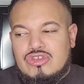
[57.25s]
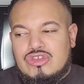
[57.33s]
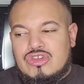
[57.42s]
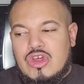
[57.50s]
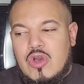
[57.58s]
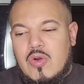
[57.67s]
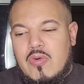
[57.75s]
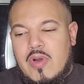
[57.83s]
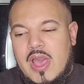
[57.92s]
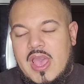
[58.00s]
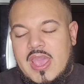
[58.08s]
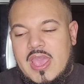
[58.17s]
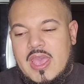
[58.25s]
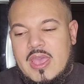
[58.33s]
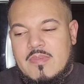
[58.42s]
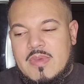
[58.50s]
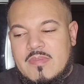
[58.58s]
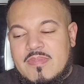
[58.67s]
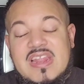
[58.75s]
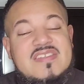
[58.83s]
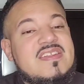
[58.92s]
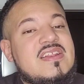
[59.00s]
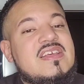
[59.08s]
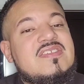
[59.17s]
so I am
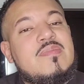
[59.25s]
pleasantly